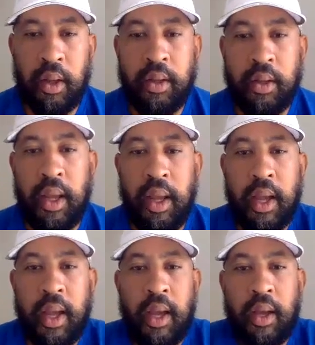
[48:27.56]

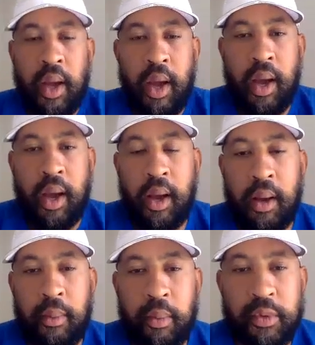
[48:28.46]
Yeah.
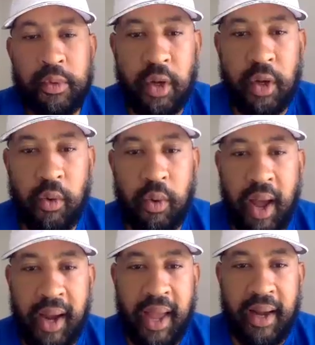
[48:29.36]
So
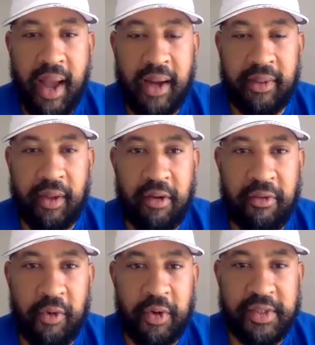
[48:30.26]
I got knocked
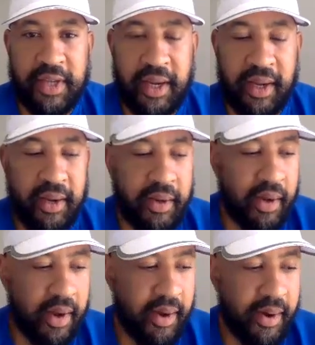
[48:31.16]
off for a second,
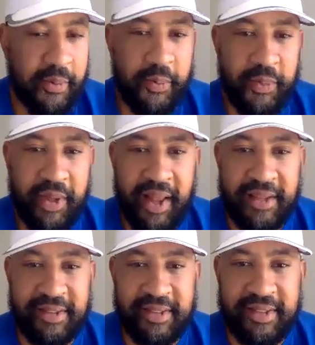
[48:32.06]
and
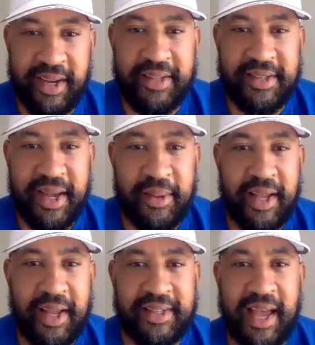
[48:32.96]
that's the second time
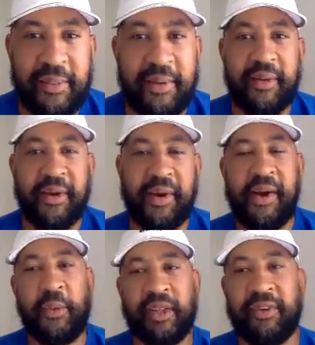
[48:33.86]
that's happened
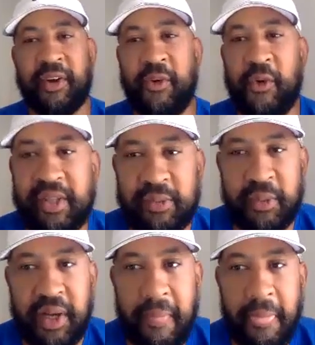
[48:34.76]
with the recordings.
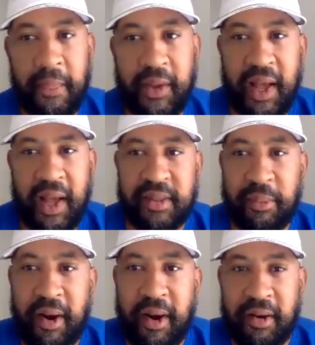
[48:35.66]
But that's a
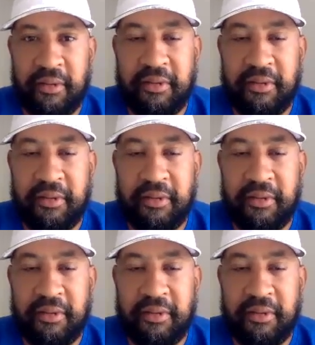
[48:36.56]
part of